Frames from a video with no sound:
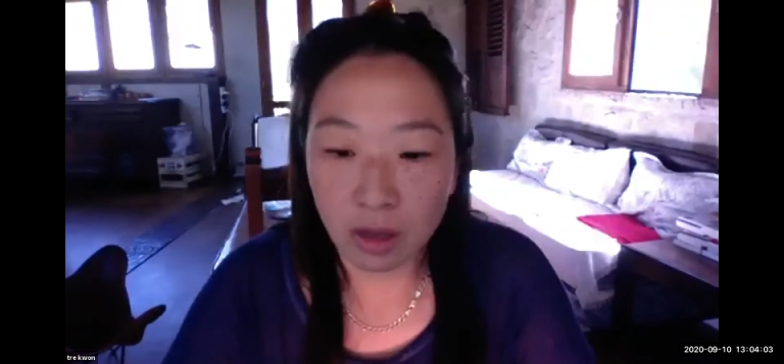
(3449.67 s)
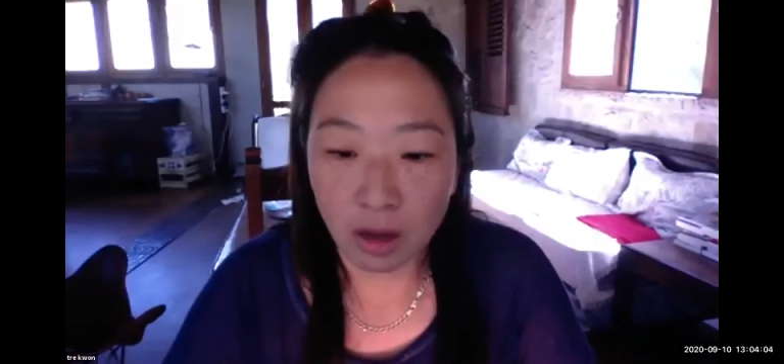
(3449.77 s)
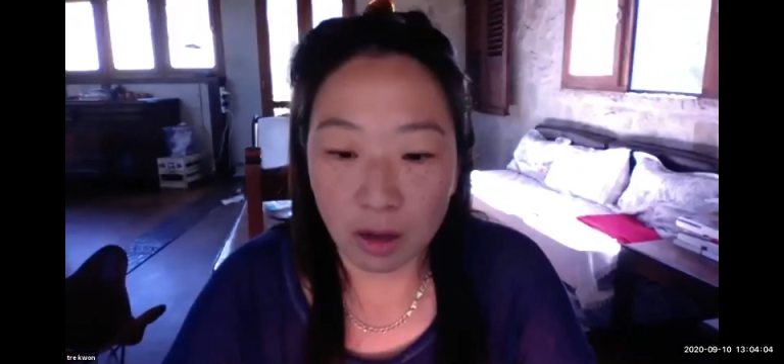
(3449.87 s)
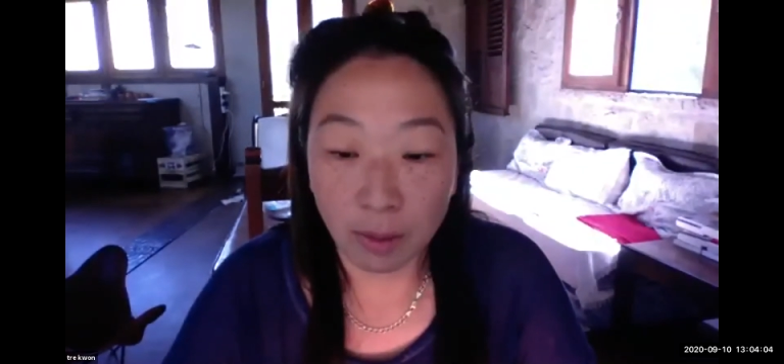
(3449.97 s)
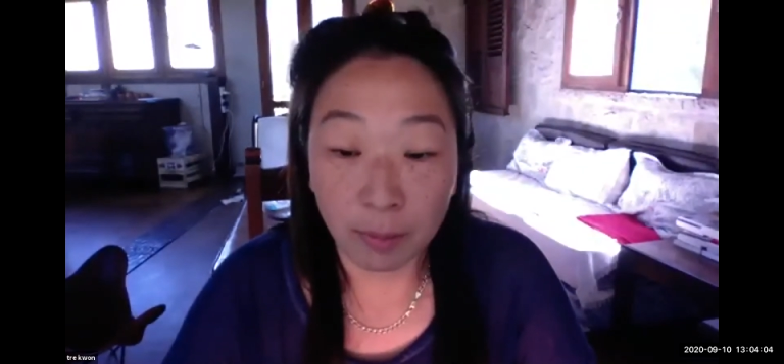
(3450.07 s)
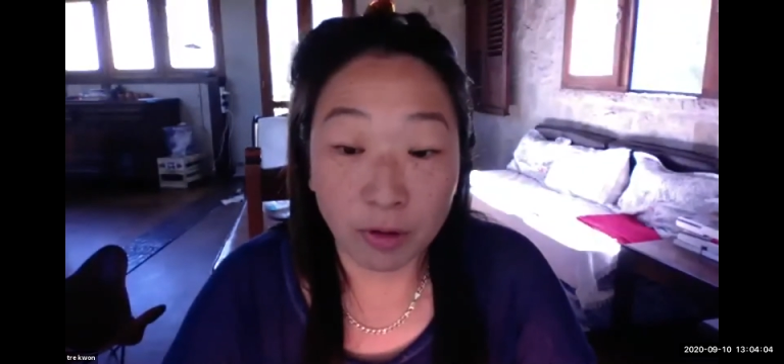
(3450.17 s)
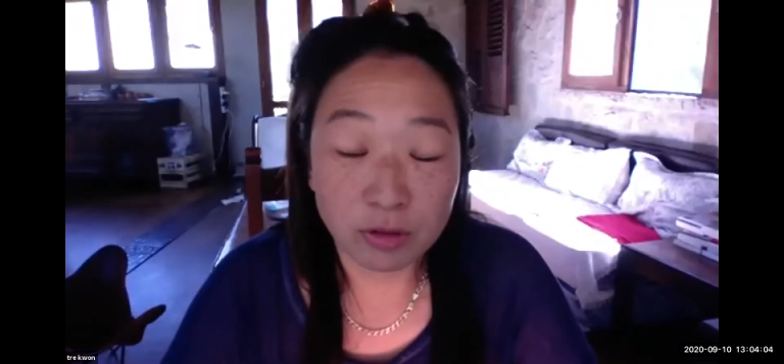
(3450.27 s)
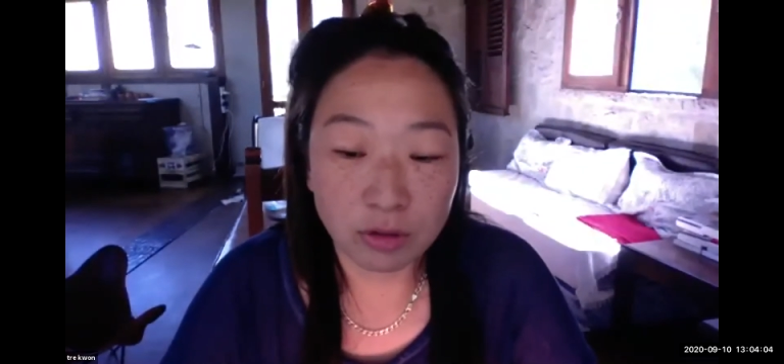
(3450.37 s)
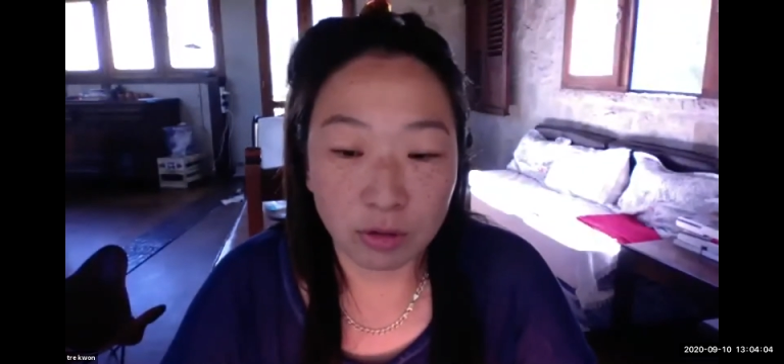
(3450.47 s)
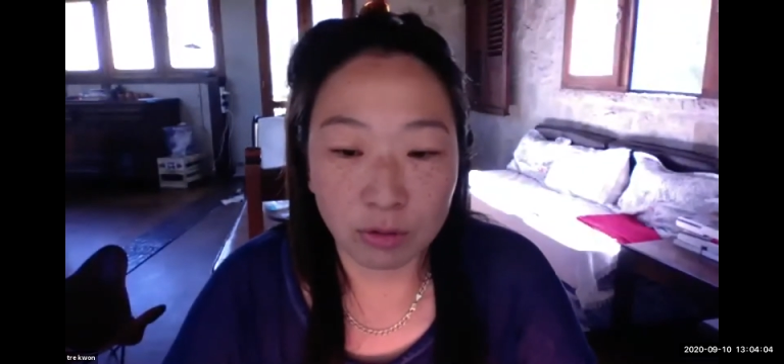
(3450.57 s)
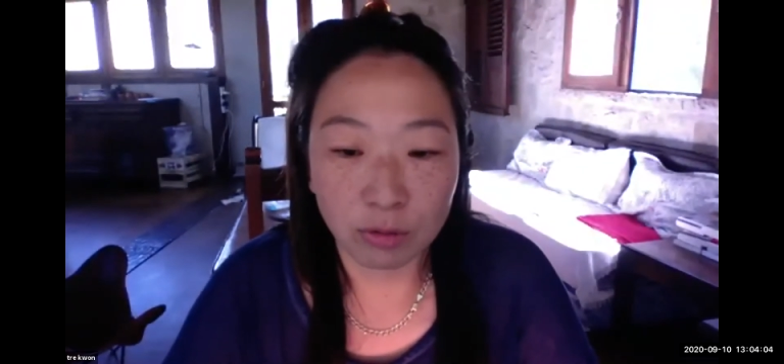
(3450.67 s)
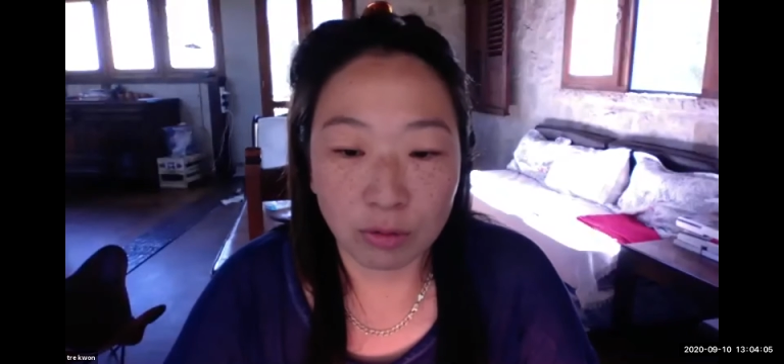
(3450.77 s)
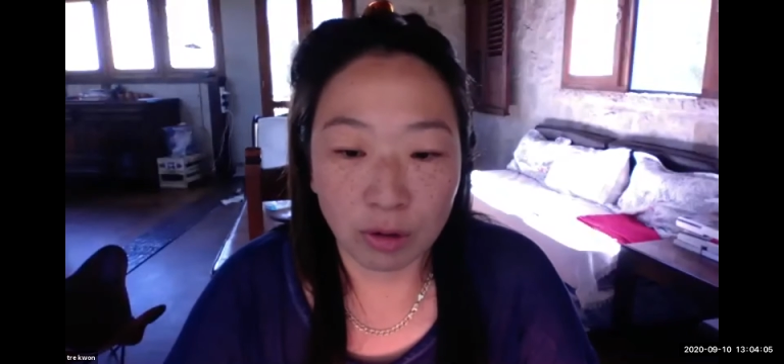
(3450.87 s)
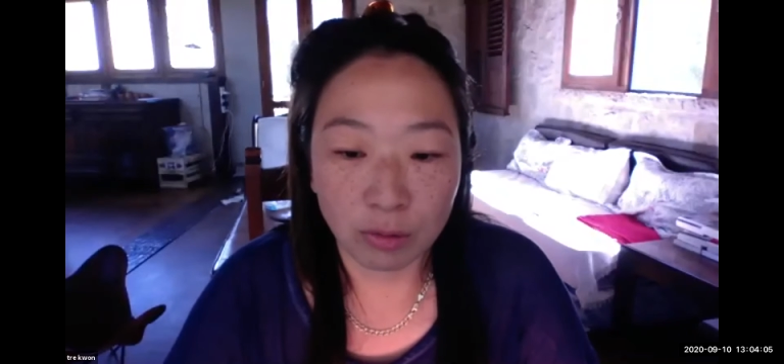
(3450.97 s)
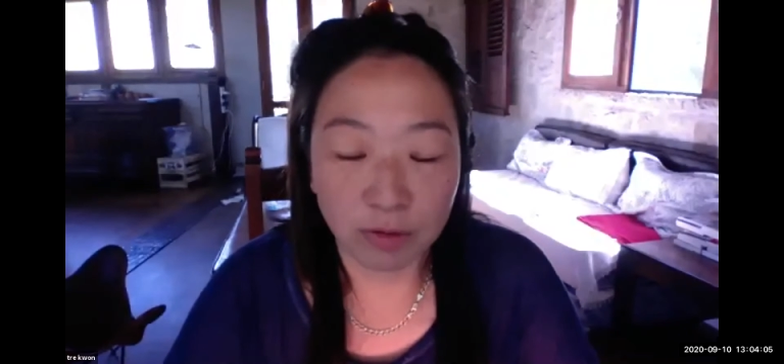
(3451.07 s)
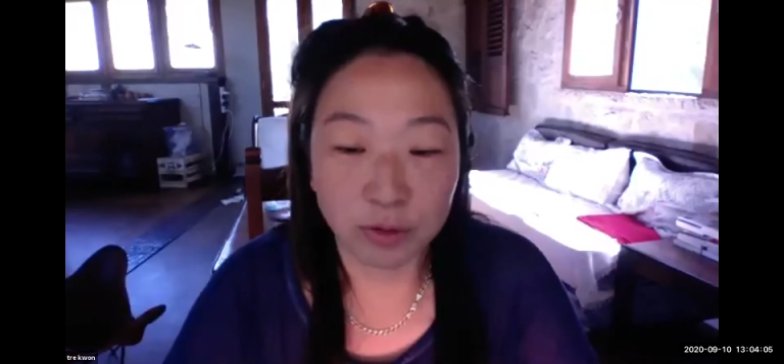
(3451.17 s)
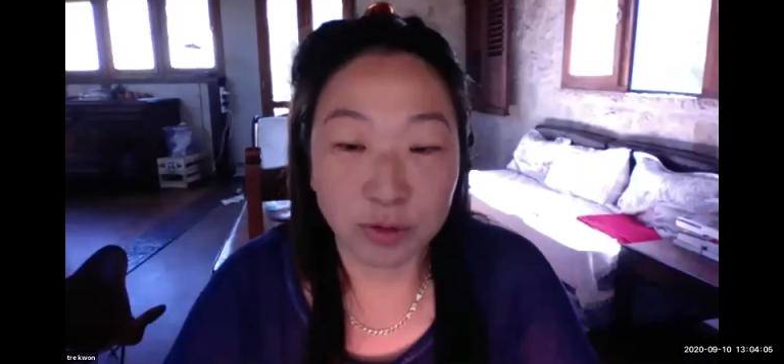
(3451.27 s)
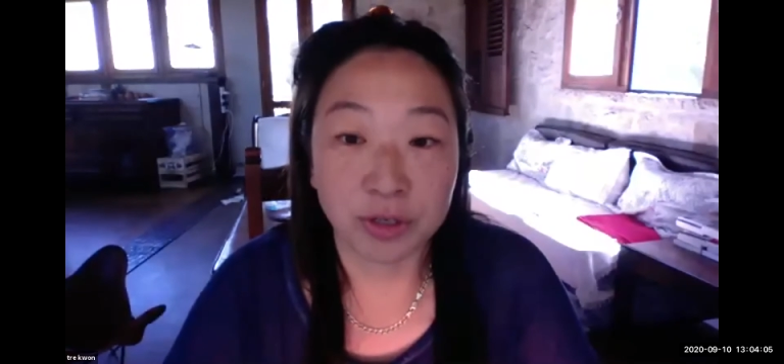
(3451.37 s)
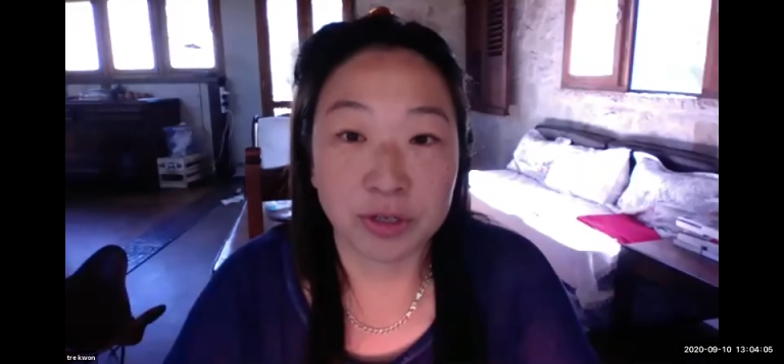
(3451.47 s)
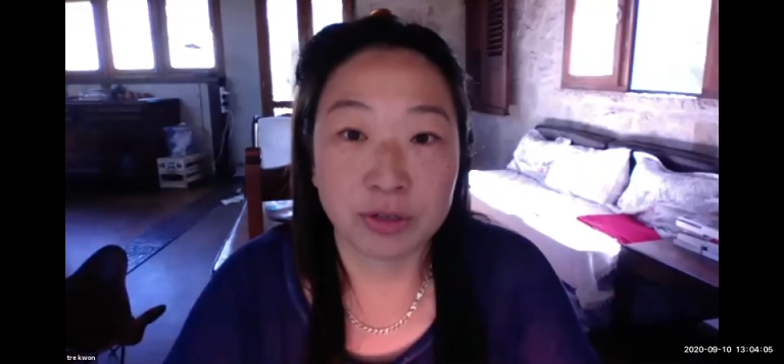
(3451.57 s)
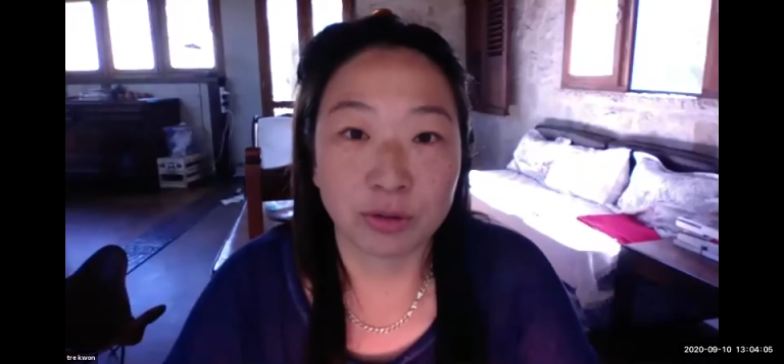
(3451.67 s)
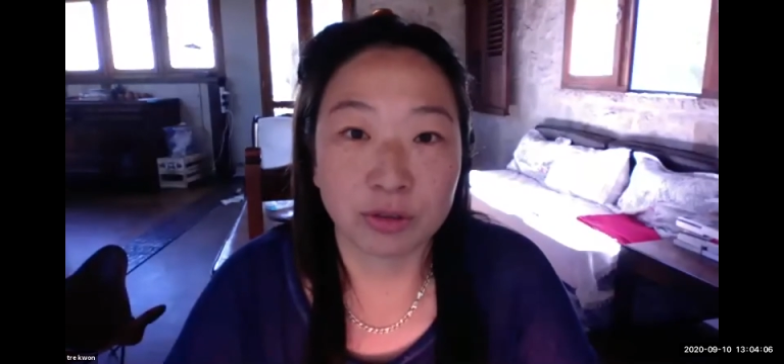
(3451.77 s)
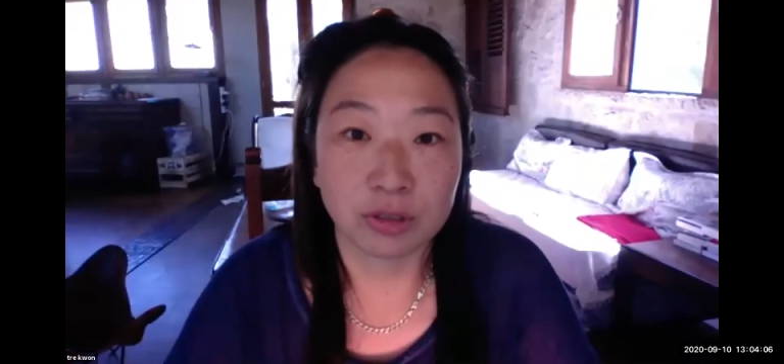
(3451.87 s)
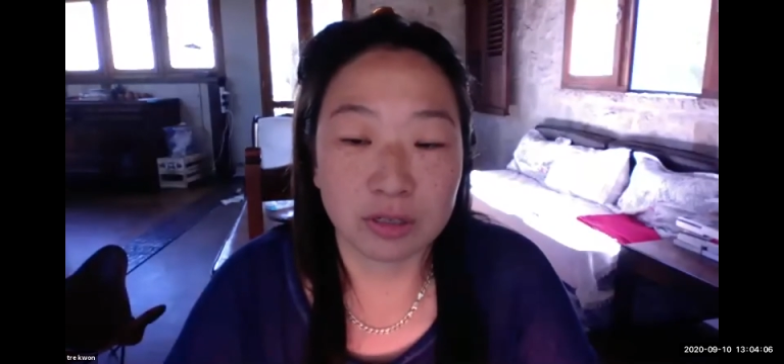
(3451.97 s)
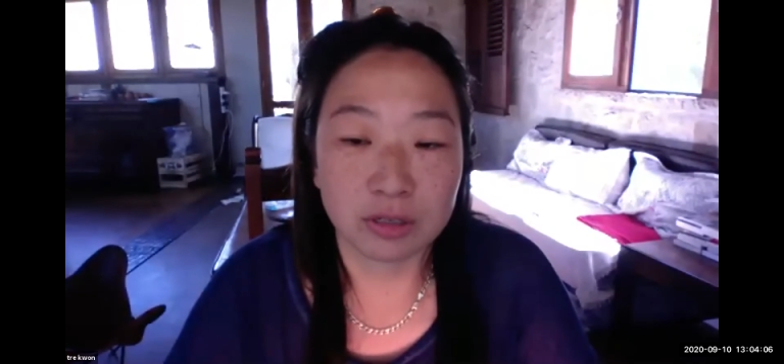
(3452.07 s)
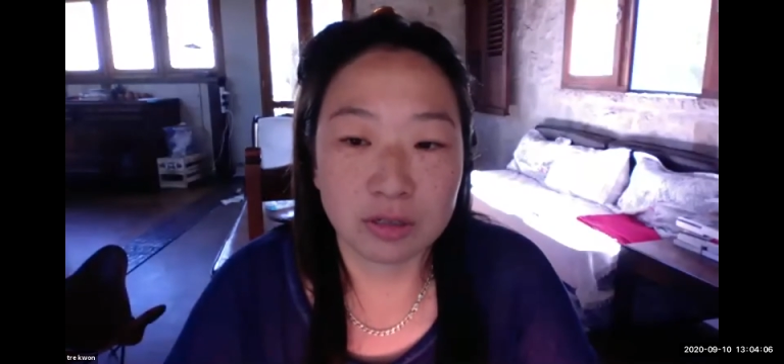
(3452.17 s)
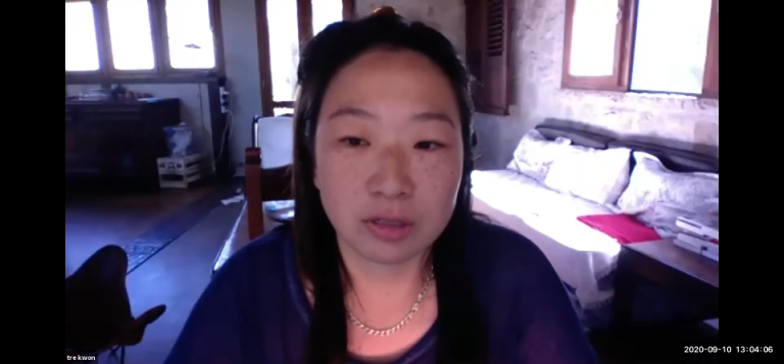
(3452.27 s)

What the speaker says: I'm also a revolutionary socialist,